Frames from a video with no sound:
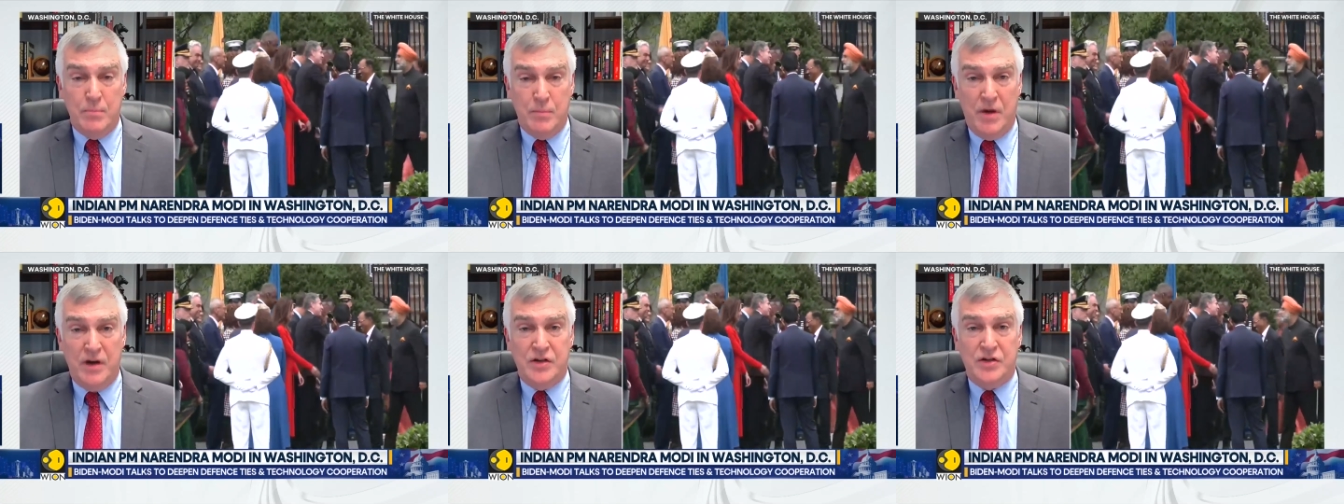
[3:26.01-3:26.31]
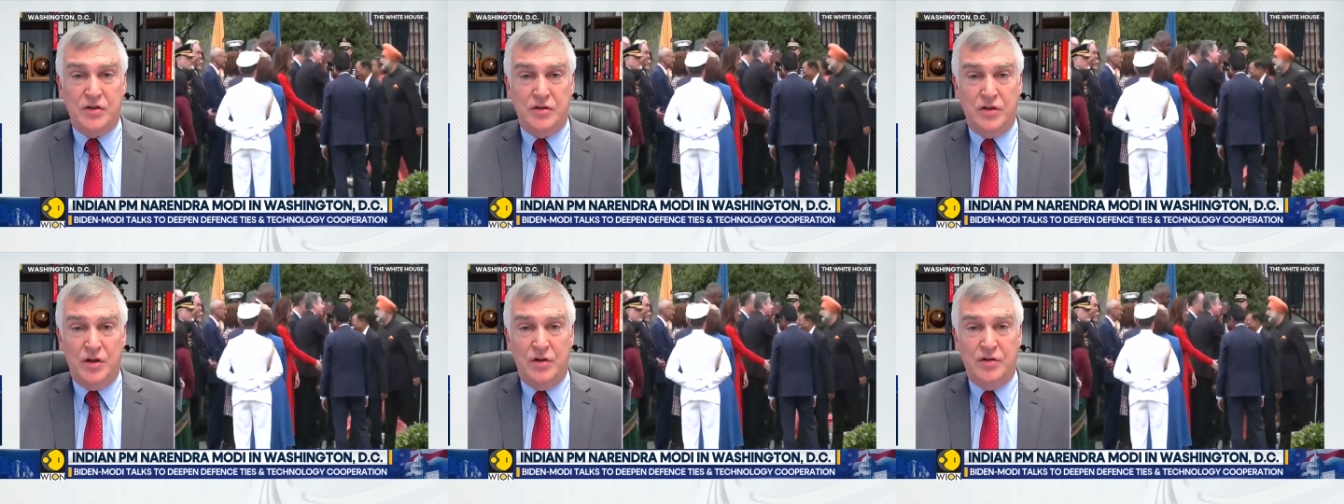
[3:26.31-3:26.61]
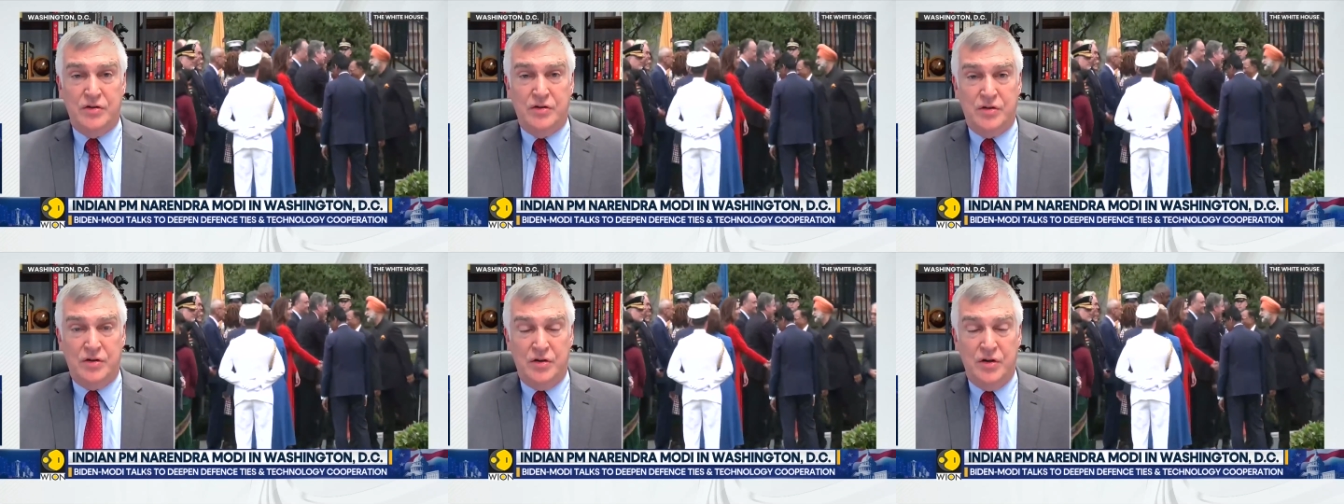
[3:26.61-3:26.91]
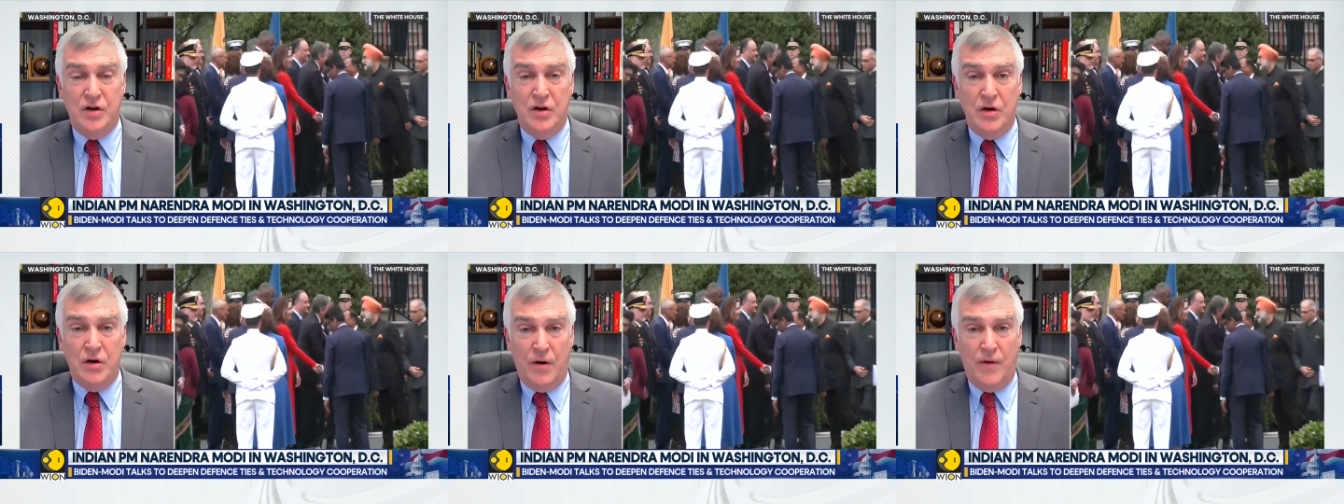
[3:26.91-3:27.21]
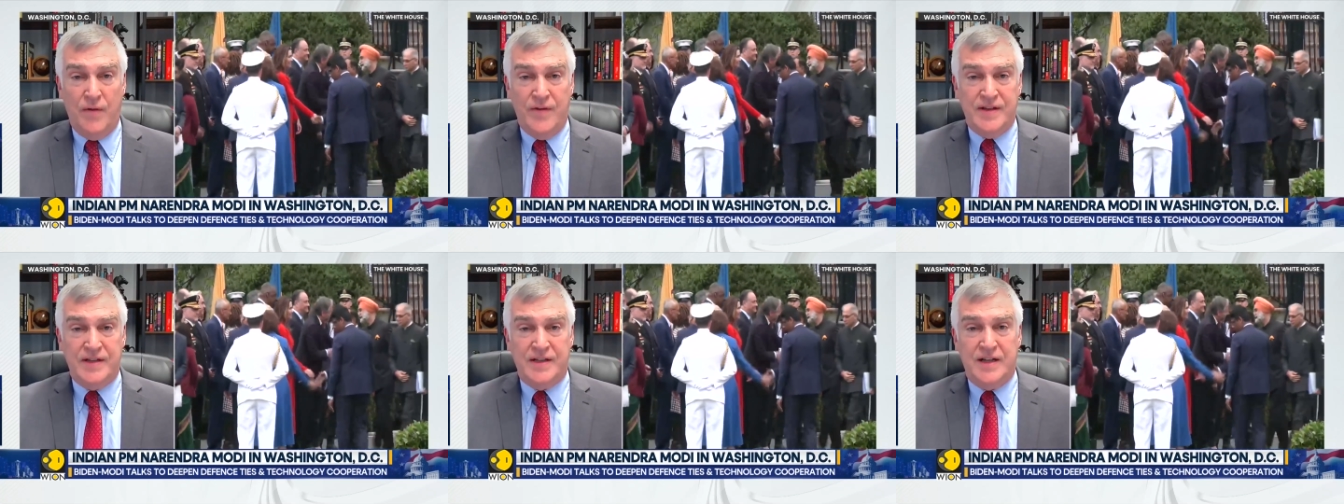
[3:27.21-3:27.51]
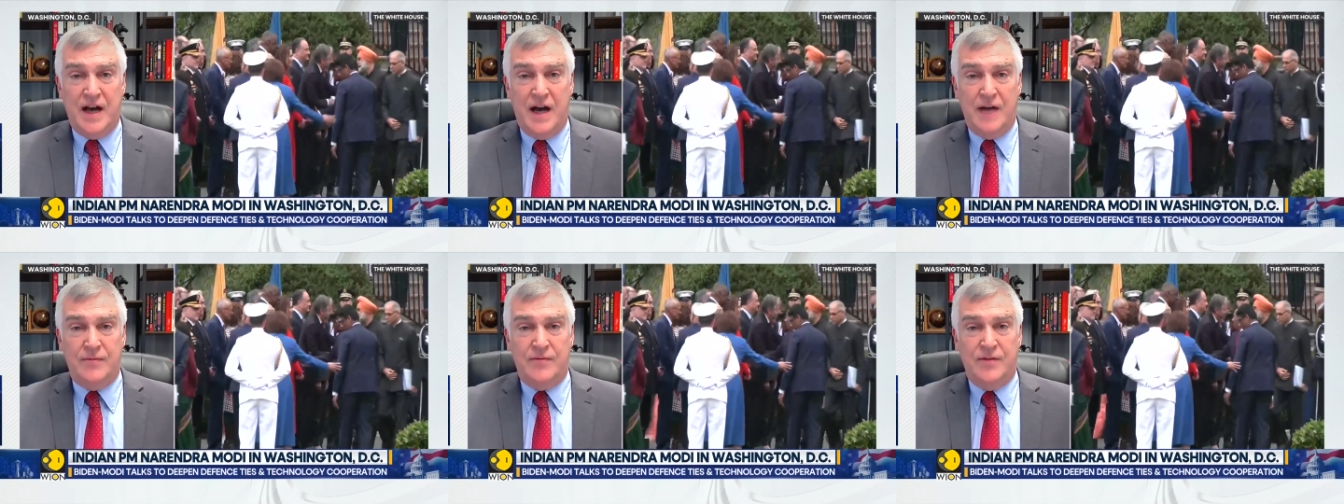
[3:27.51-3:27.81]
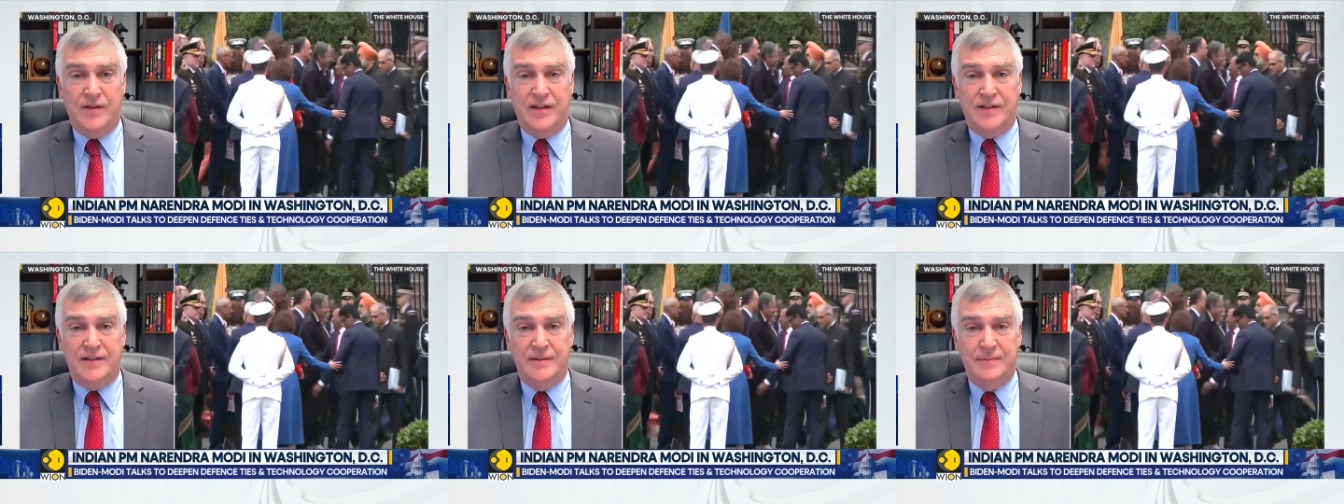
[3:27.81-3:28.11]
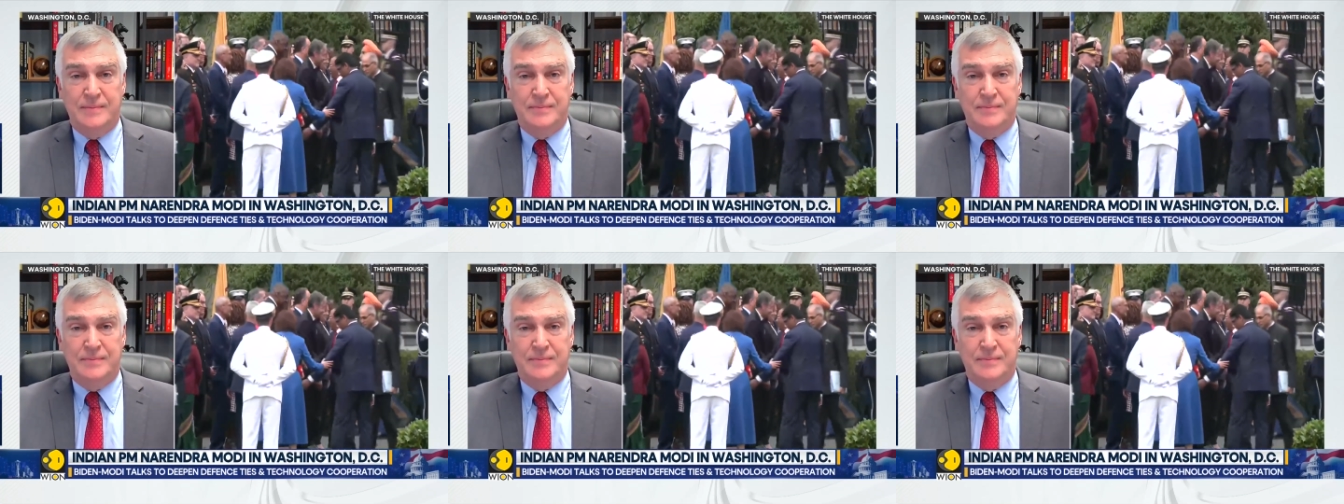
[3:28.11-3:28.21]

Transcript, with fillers: much closer on this conflict.